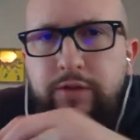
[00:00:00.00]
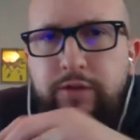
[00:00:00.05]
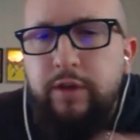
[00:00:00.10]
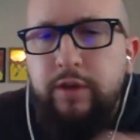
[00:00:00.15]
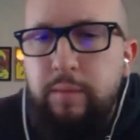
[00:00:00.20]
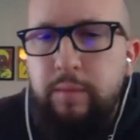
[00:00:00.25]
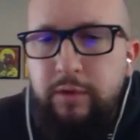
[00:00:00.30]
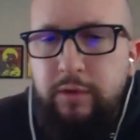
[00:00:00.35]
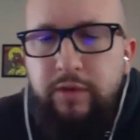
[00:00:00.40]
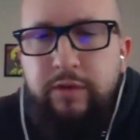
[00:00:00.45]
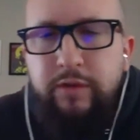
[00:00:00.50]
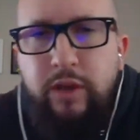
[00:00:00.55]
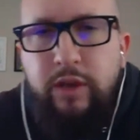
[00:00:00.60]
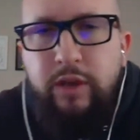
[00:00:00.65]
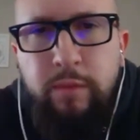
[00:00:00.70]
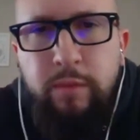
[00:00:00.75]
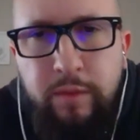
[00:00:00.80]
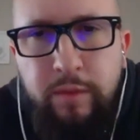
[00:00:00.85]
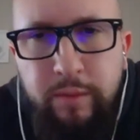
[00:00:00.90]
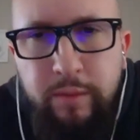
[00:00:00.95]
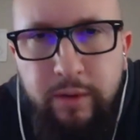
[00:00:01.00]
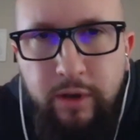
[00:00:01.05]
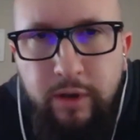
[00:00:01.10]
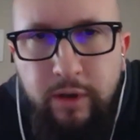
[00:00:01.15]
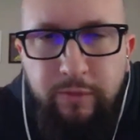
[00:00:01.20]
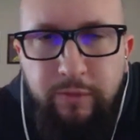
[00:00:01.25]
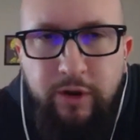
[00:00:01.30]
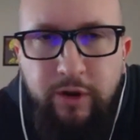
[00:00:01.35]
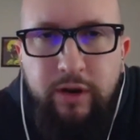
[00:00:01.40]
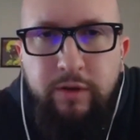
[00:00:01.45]
Oh, that's dumb. It doesn't come
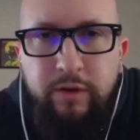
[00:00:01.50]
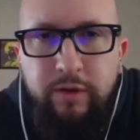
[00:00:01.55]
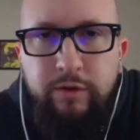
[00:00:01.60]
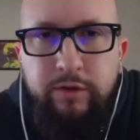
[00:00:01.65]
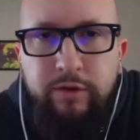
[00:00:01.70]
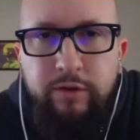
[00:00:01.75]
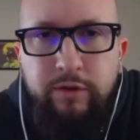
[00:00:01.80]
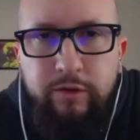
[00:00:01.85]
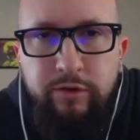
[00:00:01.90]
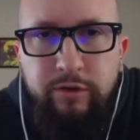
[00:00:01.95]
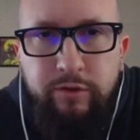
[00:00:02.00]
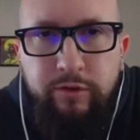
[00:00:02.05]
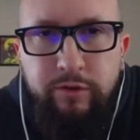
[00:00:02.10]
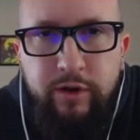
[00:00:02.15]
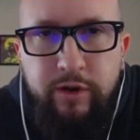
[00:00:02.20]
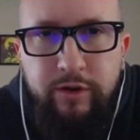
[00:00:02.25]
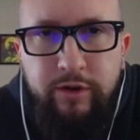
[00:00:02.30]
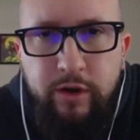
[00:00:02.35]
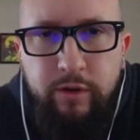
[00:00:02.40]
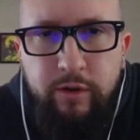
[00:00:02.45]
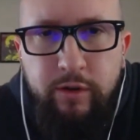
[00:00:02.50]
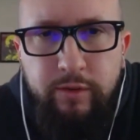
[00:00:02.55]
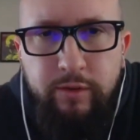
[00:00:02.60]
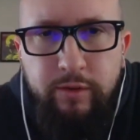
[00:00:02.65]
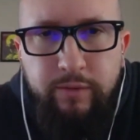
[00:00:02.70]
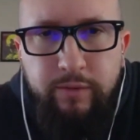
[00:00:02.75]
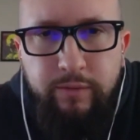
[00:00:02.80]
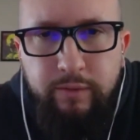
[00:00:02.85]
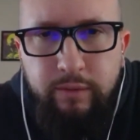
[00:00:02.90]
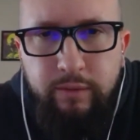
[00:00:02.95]
up on my. I'm trying to do a screen
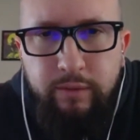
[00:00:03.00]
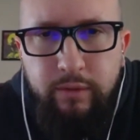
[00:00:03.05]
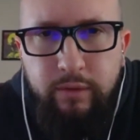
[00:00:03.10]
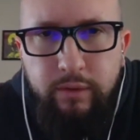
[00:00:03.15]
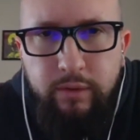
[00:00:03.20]
share